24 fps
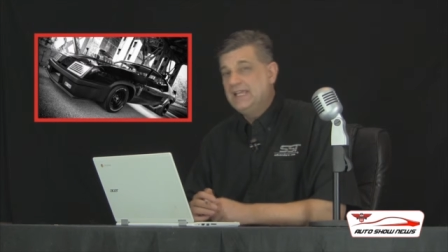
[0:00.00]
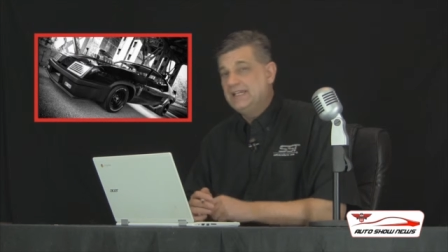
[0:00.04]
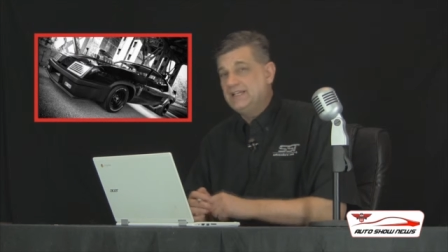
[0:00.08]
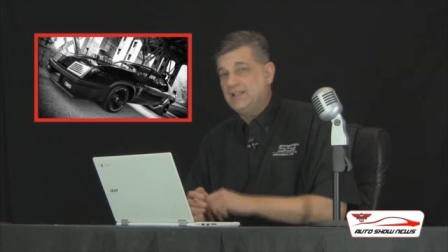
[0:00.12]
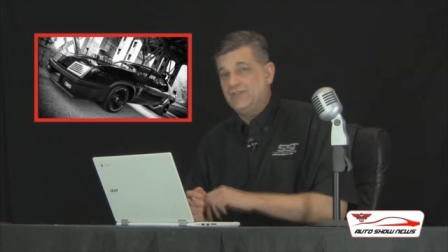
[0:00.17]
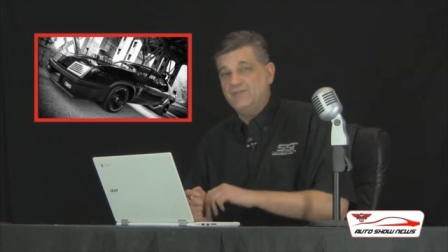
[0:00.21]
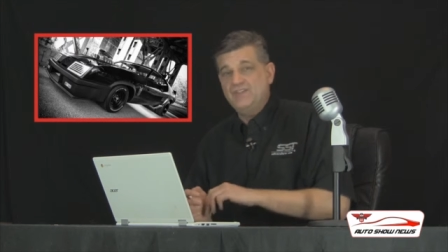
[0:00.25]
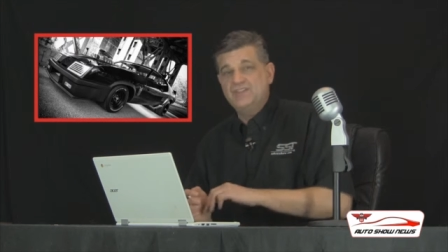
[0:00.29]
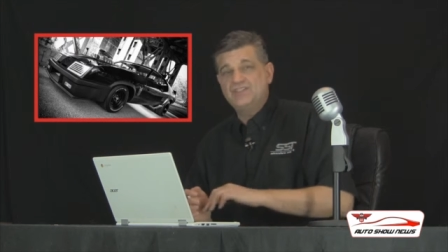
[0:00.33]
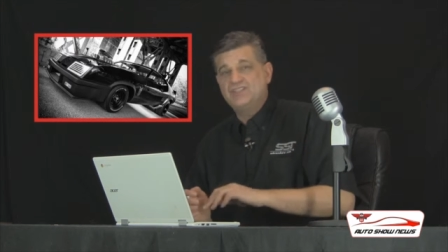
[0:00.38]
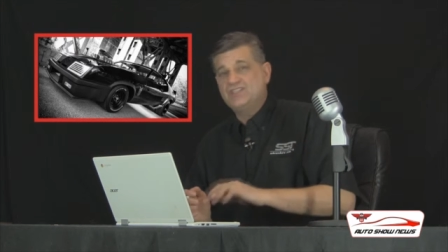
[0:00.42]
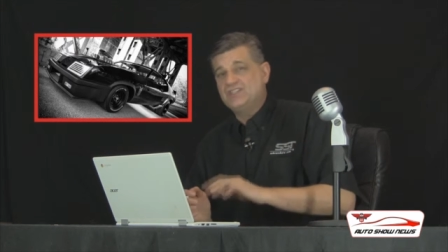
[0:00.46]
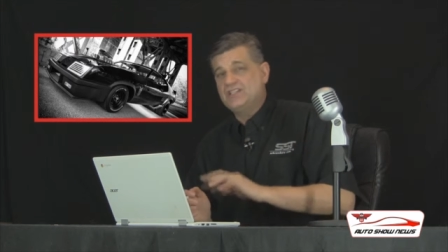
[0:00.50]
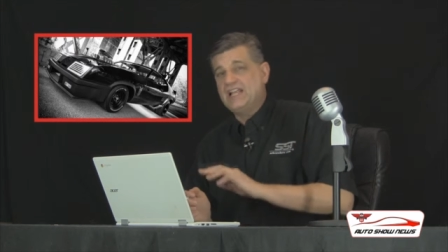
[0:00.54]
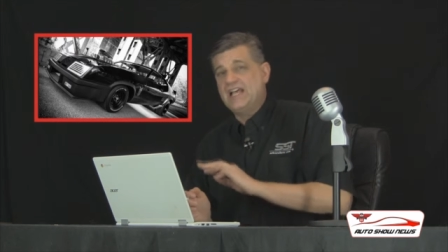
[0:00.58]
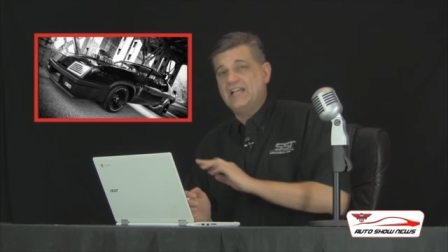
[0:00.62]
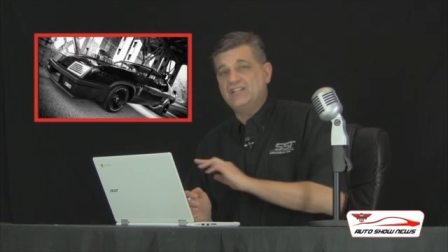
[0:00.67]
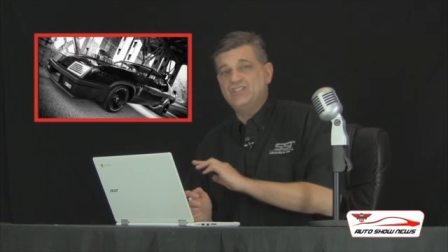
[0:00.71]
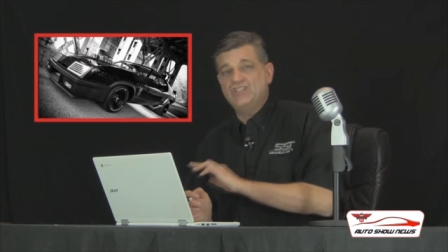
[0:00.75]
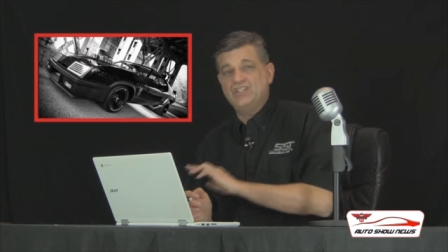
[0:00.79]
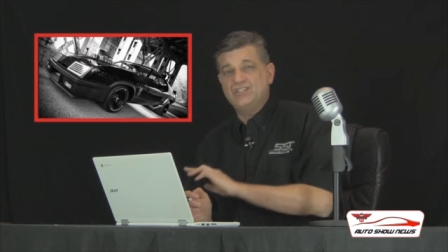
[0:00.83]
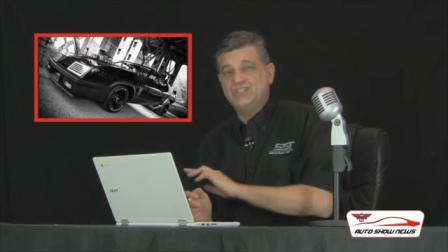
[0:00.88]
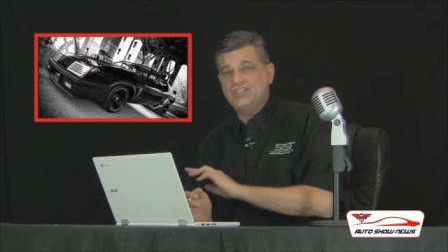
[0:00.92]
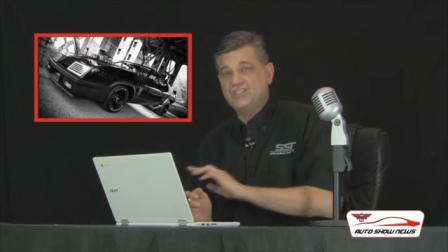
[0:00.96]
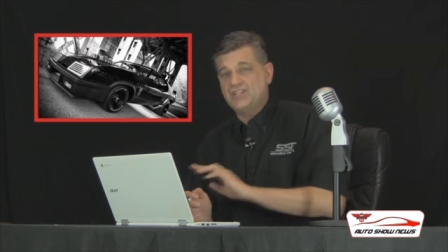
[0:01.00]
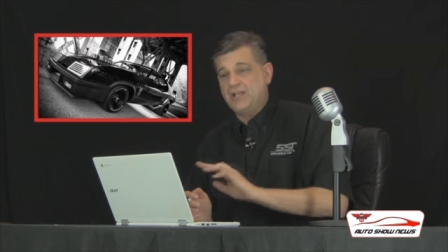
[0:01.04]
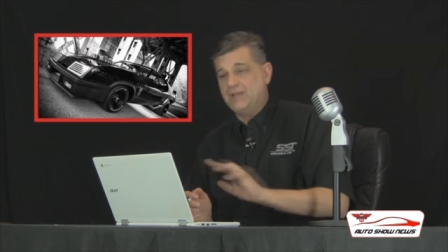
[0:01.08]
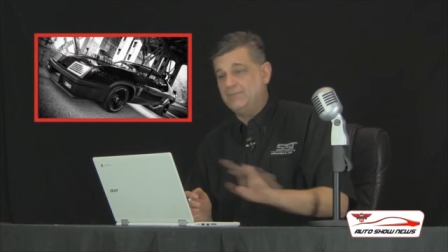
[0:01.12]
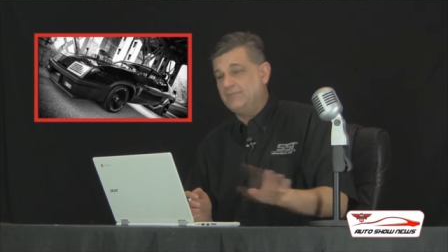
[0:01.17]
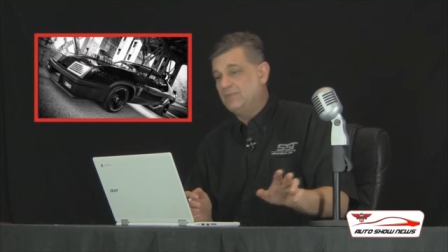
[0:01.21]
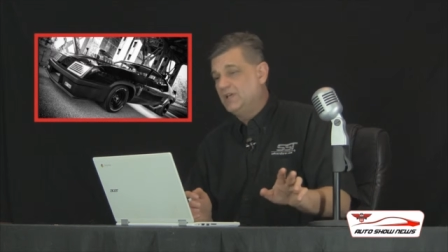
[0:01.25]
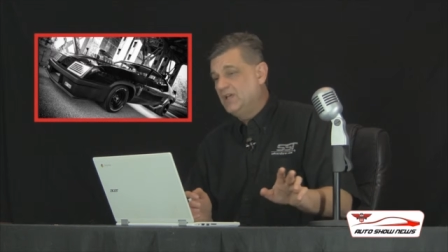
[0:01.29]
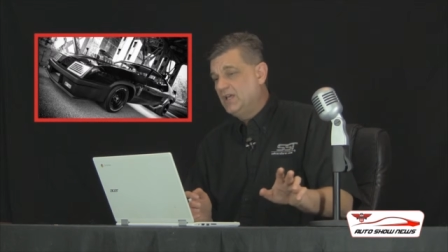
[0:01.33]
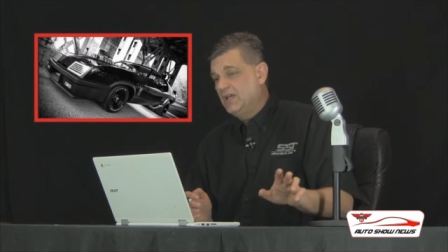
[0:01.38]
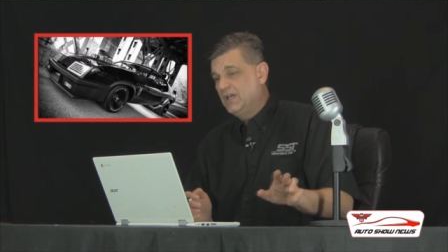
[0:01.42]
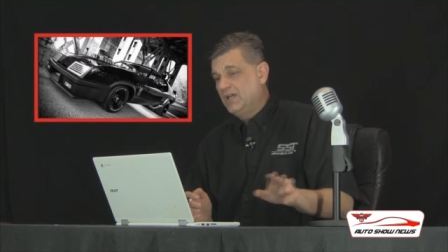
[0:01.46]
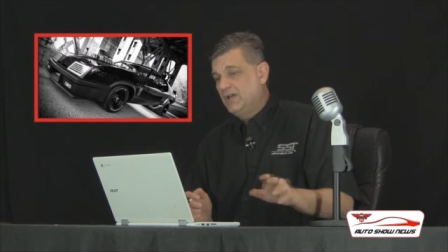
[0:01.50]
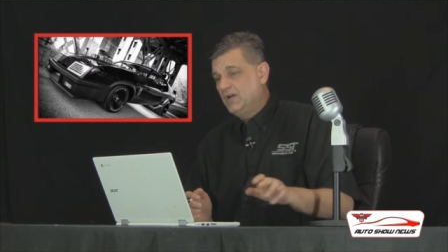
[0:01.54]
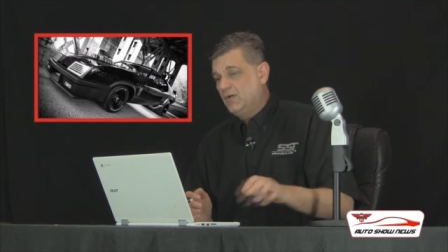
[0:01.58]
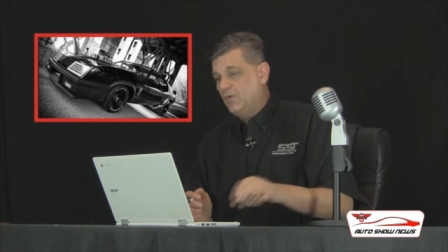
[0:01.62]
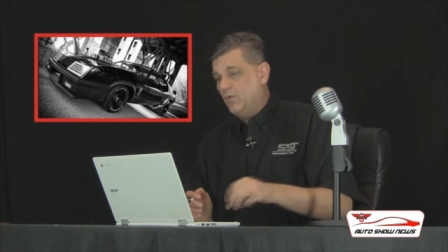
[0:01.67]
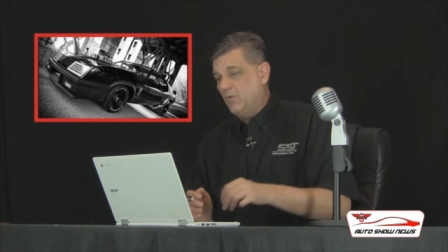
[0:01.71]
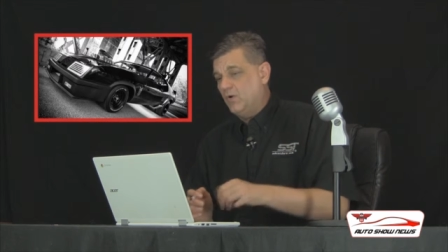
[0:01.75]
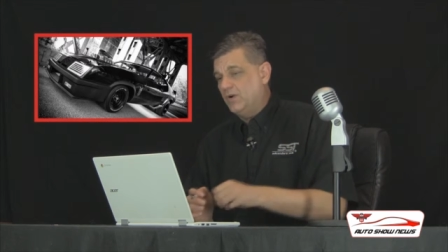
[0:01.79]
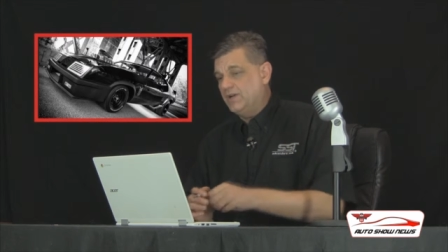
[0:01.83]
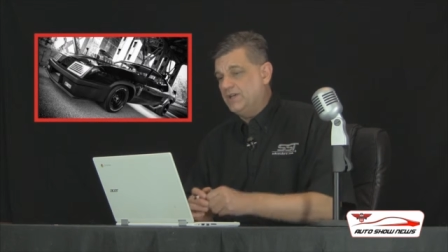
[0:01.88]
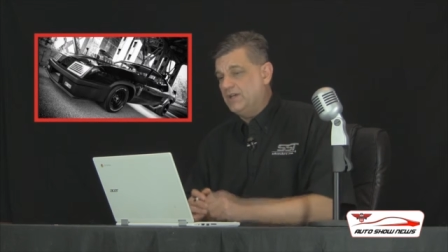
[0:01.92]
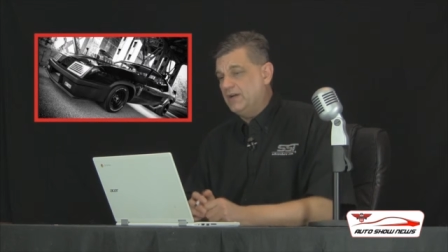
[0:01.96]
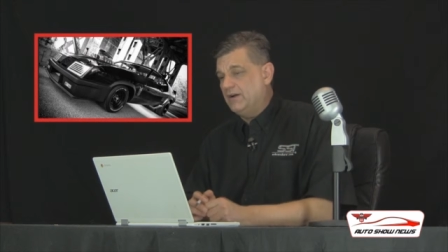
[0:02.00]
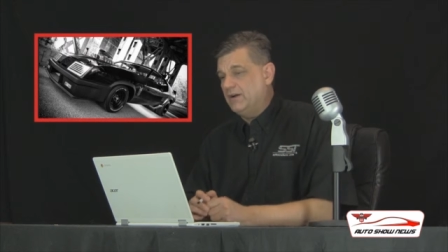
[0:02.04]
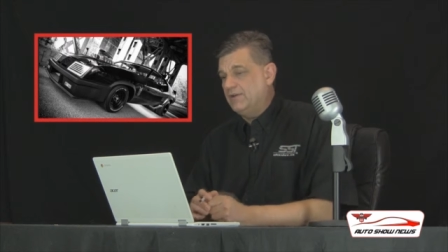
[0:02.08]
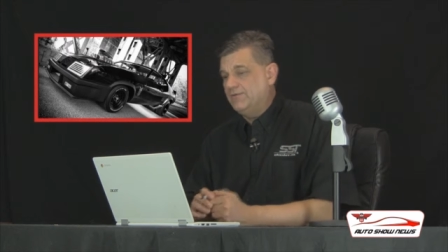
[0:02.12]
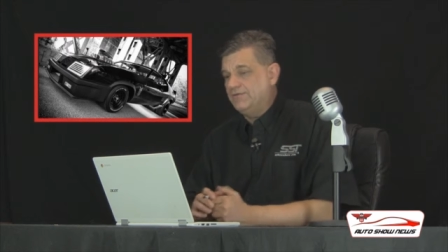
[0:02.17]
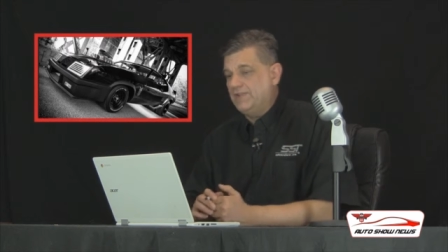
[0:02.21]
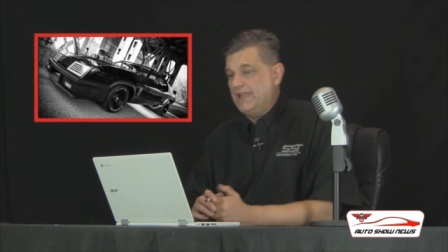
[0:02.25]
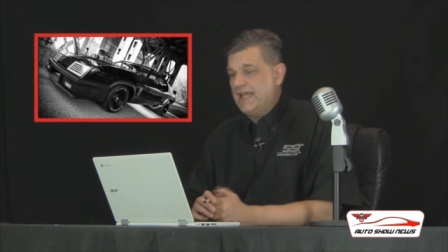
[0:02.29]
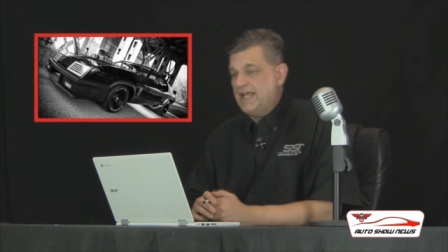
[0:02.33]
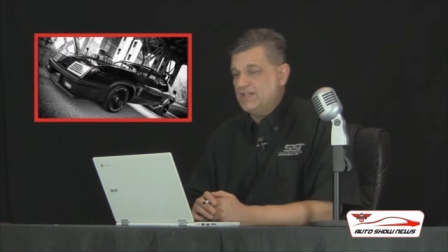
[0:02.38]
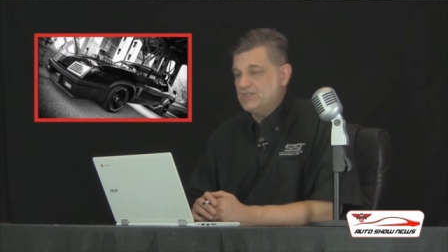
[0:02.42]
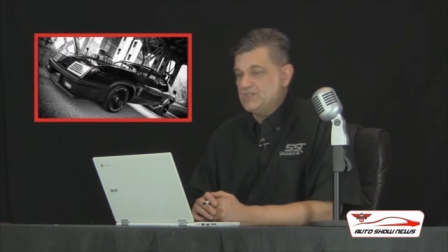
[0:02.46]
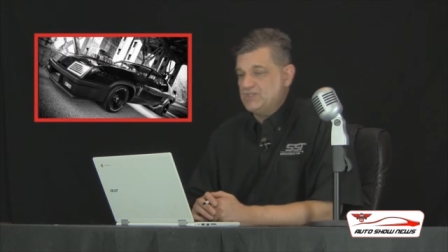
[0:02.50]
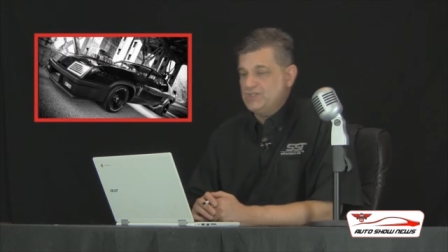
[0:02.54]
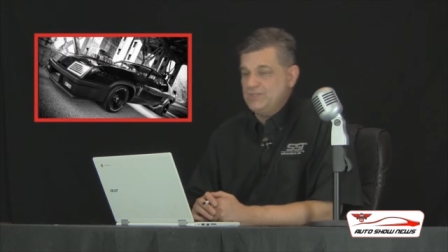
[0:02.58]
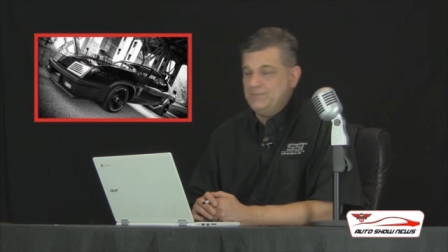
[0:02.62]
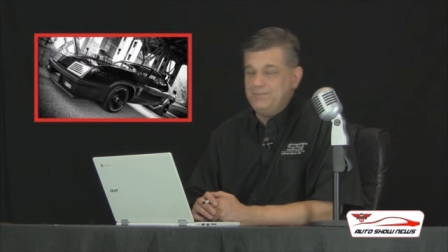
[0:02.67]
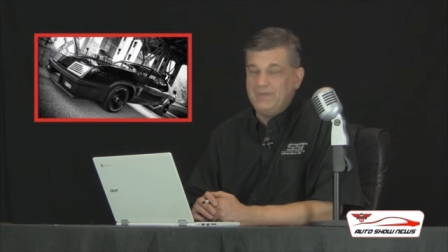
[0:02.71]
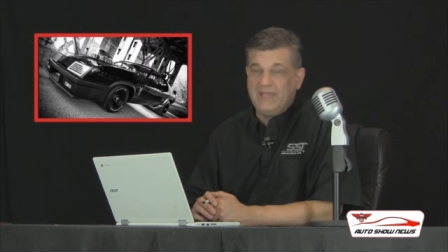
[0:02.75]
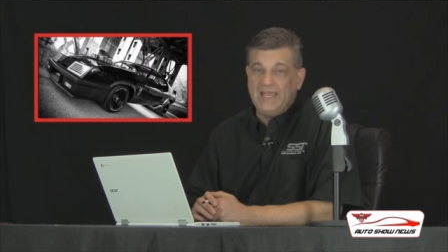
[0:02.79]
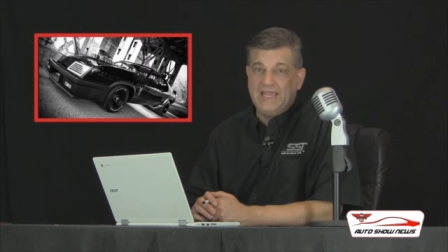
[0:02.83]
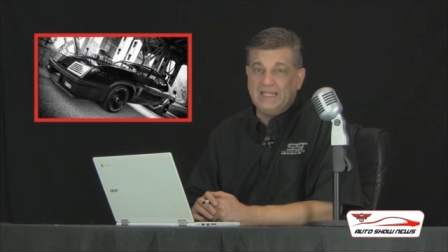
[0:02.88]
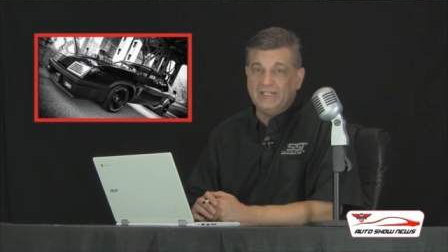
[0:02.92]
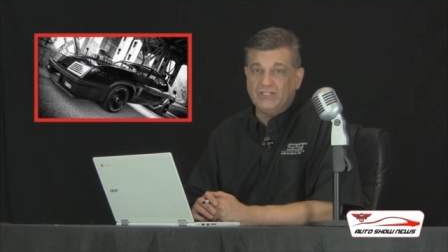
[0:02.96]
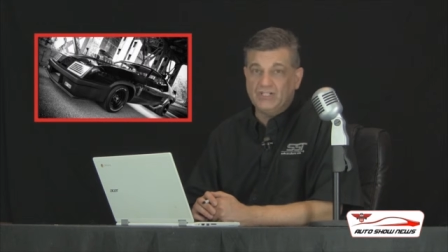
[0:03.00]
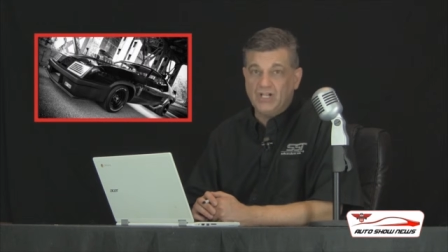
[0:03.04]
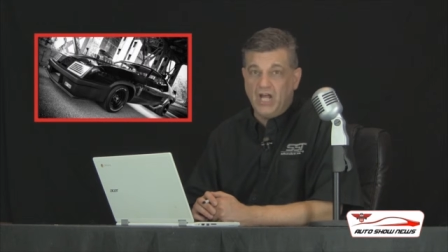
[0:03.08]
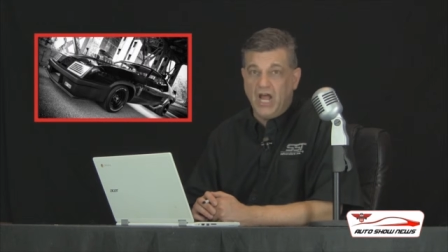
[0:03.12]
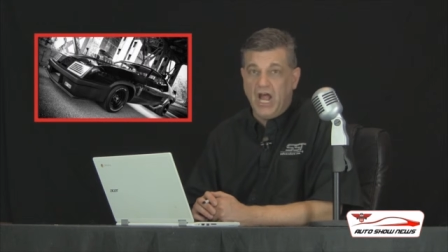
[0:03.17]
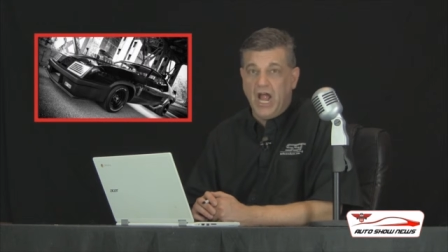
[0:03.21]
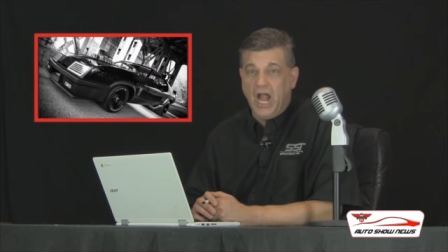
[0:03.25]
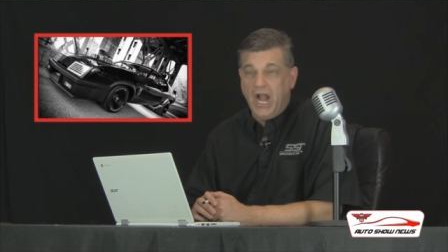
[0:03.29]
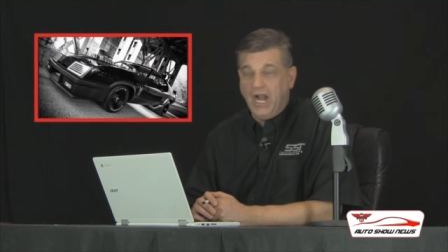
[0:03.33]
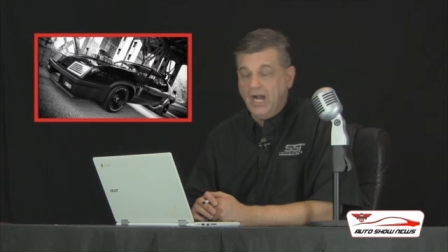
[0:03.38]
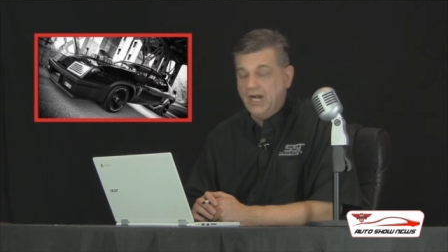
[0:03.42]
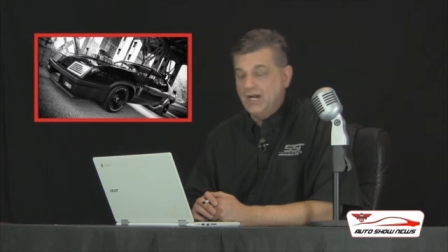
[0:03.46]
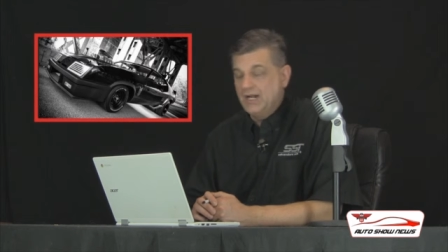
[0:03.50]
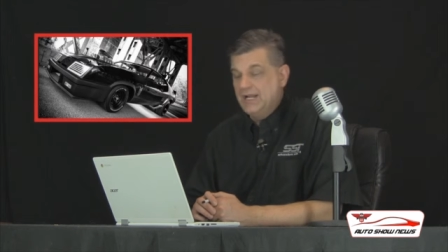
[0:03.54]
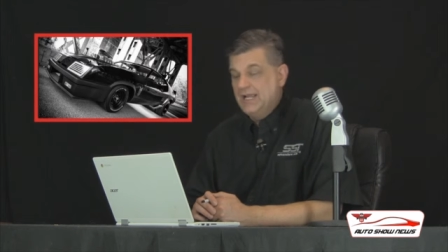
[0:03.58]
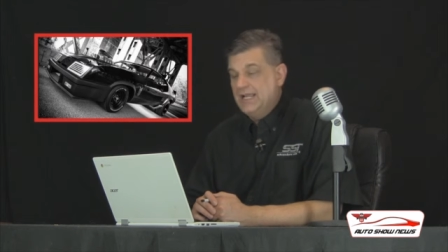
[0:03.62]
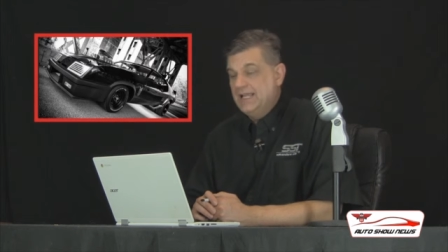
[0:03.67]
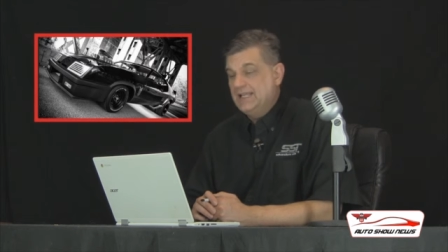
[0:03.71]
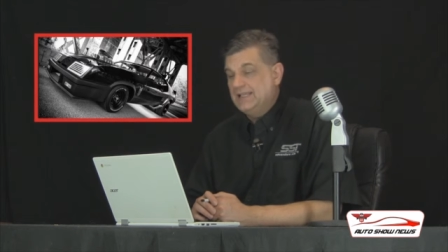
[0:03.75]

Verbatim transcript: Now, this is not just some ordinary flash in the pan car.